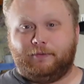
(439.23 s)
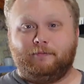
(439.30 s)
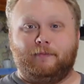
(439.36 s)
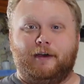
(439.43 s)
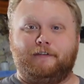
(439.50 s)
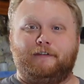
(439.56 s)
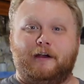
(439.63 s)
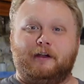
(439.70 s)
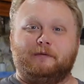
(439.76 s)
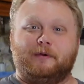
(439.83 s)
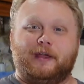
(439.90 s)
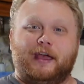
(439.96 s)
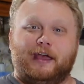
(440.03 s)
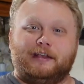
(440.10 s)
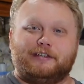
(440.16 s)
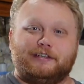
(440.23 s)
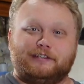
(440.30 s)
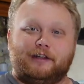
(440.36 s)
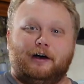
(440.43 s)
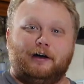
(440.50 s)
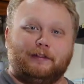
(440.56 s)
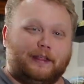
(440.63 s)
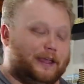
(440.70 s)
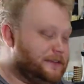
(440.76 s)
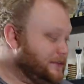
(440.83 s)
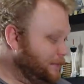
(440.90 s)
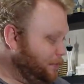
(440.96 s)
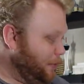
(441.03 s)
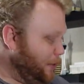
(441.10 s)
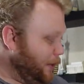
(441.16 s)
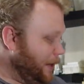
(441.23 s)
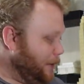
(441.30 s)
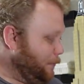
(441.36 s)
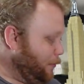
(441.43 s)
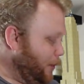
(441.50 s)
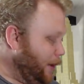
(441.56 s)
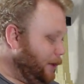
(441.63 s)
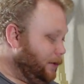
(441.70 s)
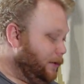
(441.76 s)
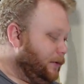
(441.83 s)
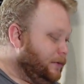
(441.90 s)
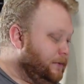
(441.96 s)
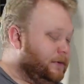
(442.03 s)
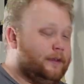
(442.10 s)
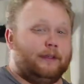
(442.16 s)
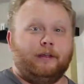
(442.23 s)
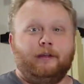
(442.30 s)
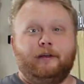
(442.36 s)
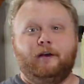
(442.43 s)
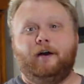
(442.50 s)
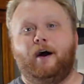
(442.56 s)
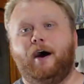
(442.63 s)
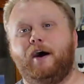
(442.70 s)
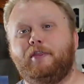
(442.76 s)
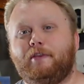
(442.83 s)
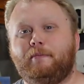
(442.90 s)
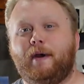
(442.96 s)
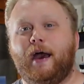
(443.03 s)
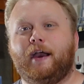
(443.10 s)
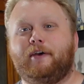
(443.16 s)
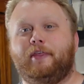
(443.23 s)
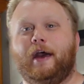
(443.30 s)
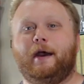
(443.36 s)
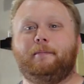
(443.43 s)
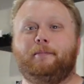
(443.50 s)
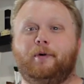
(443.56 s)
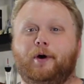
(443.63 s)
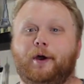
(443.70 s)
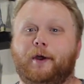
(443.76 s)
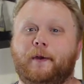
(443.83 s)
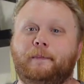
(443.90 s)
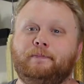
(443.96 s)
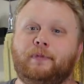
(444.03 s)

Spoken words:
my fire brigade just all nice and pretty and brand new on the back of that book.